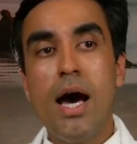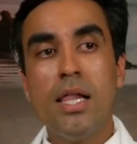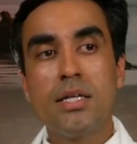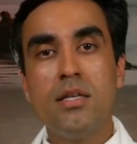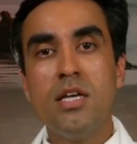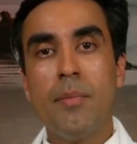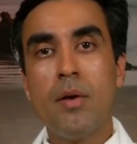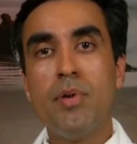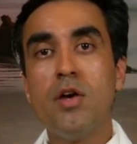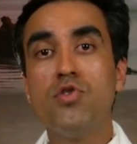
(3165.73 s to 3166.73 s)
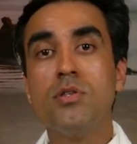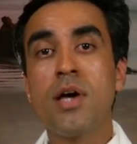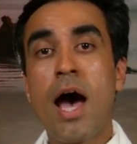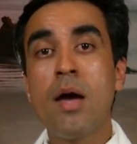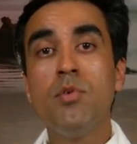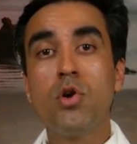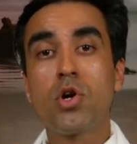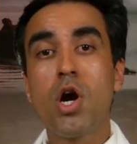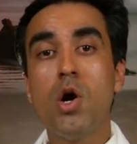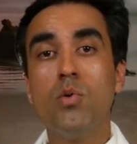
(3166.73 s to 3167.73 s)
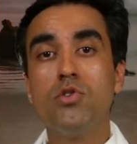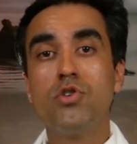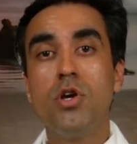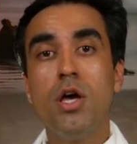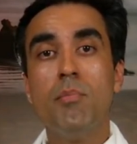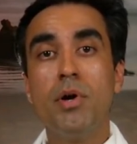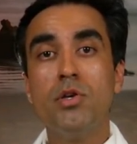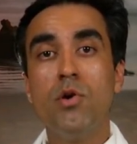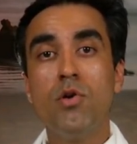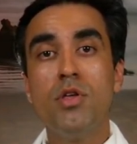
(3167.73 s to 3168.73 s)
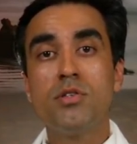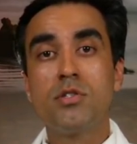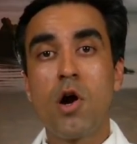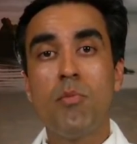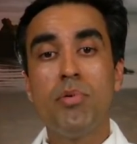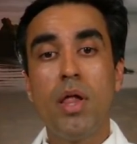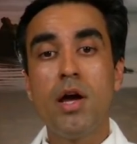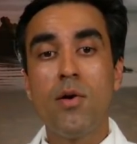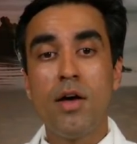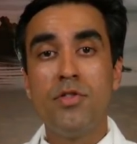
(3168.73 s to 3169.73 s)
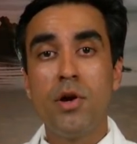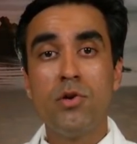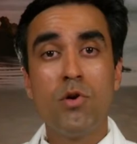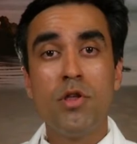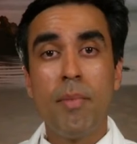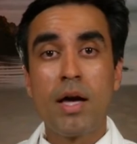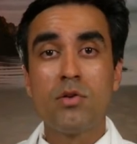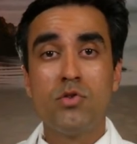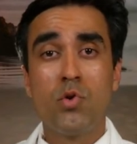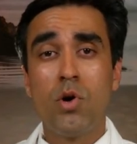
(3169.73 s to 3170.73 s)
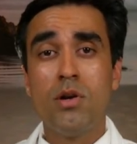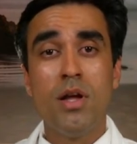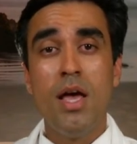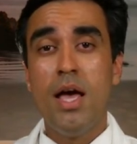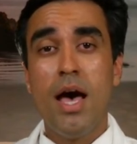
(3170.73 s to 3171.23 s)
I like to tell my patients, I'm your coach, but you're the star player out there. You're the Michael Jordan.